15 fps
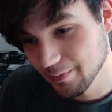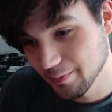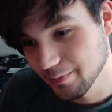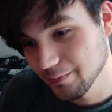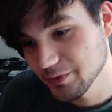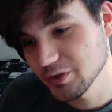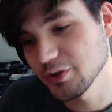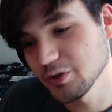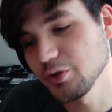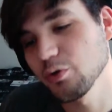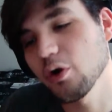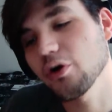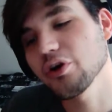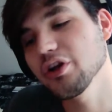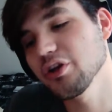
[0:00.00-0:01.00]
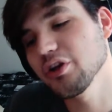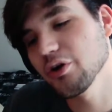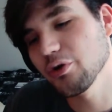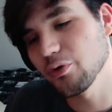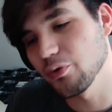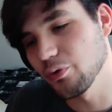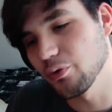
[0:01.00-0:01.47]
So you already
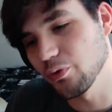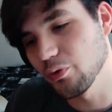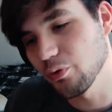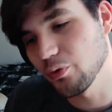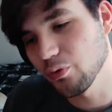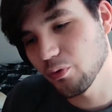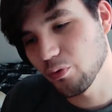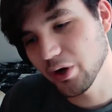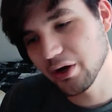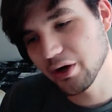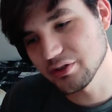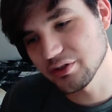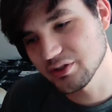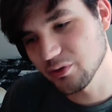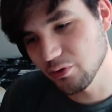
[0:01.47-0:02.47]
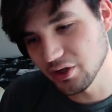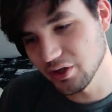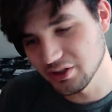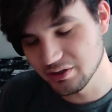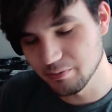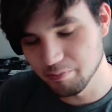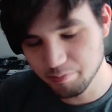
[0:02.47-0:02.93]
know where it's going
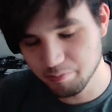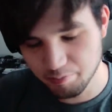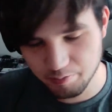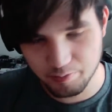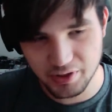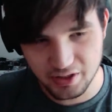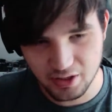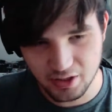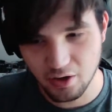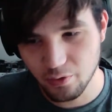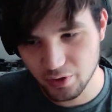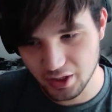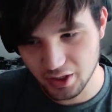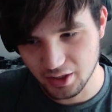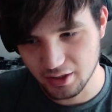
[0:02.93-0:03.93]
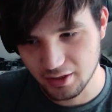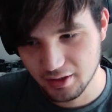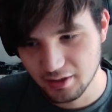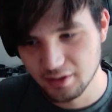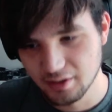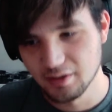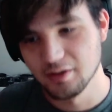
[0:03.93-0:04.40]
to be going
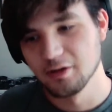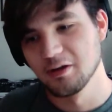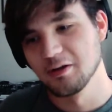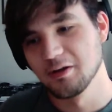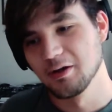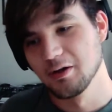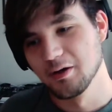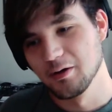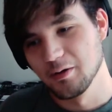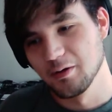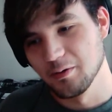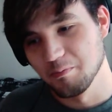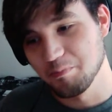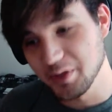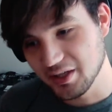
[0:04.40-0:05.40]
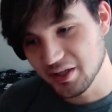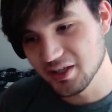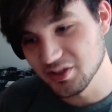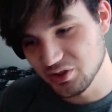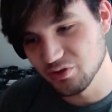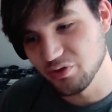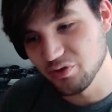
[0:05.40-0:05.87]

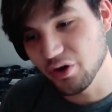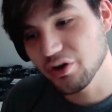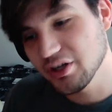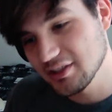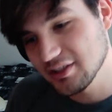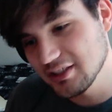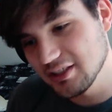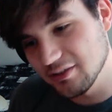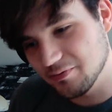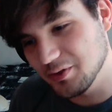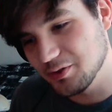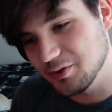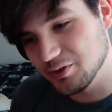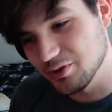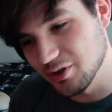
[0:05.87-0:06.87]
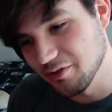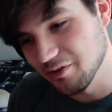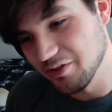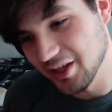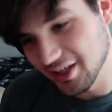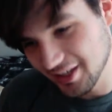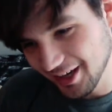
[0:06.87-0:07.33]
because you've already seen the future of
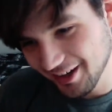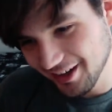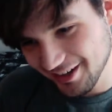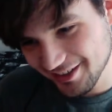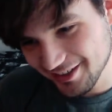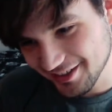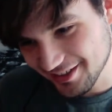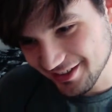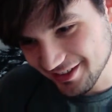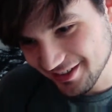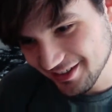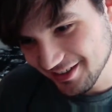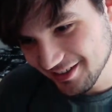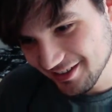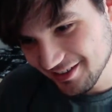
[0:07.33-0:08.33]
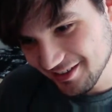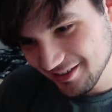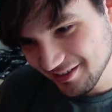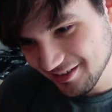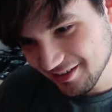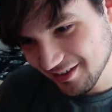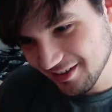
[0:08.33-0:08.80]
that character.
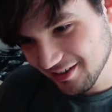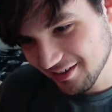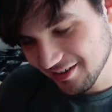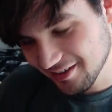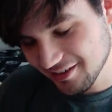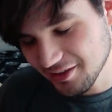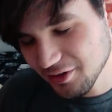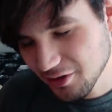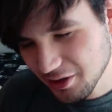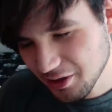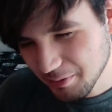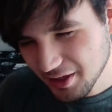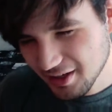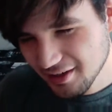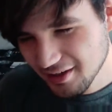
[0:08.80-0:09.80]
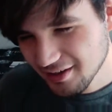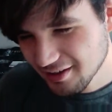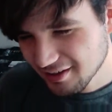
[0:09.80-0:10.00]
You know what I mean?